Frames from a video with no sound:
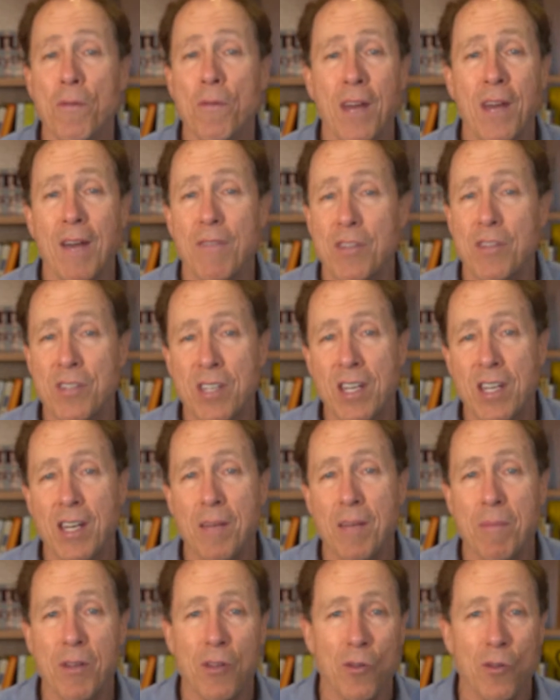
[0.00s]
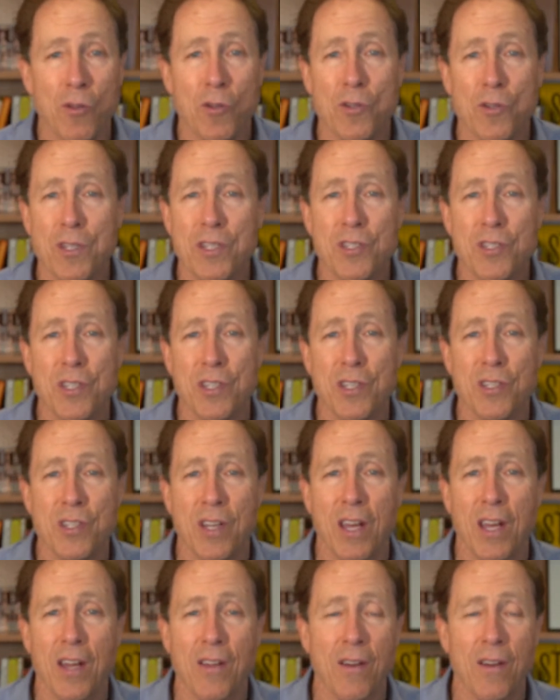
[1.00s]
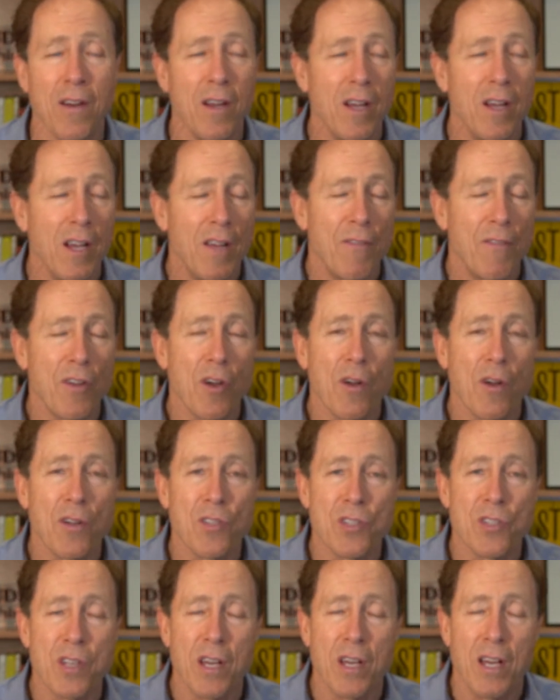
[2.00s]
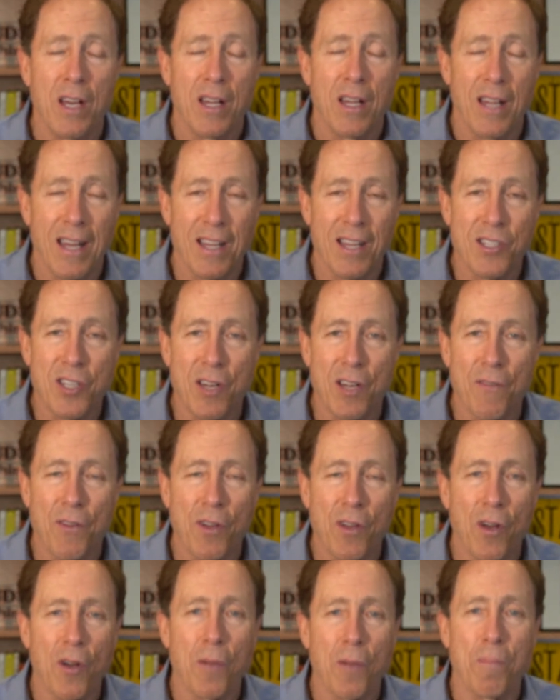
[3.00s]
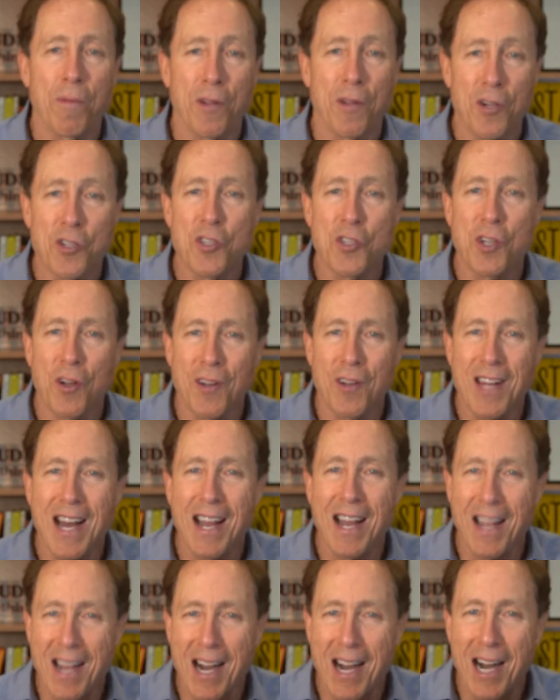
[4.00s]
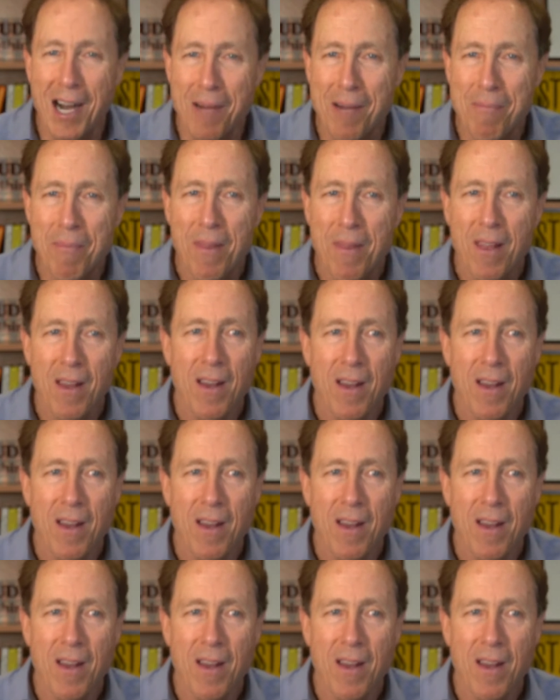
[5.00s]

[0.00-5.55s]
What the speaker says: If you have a team and you learn these things together, if you go to, like I said, if you go to blairsinger.com,